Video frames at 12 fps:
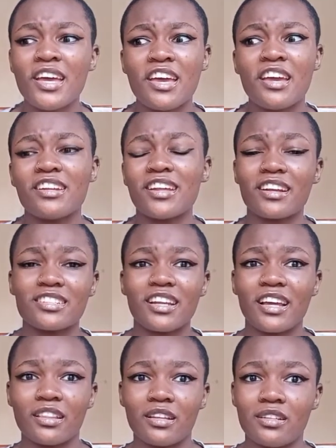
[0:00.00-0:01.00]
and acting
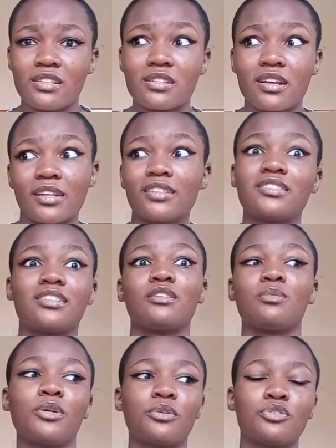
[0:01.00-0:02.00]
like they're disgusted
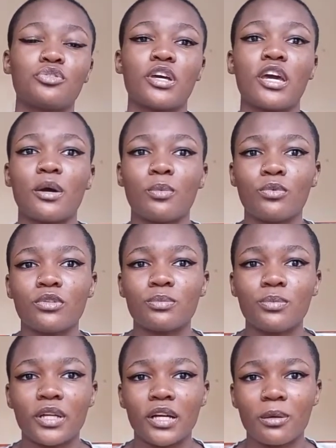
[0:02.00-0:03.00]
because your hair won't
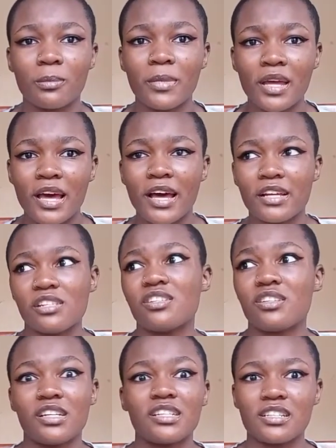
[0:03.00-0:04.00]
become as
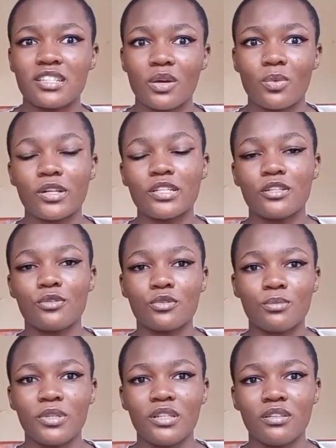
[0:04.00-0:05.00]
straight as they want it to
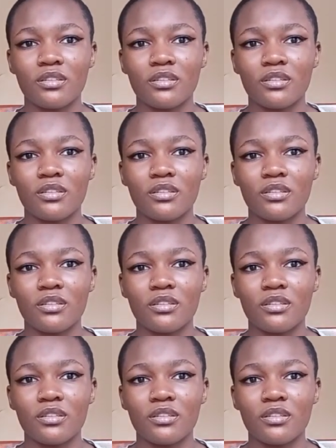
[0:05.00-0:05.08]
be.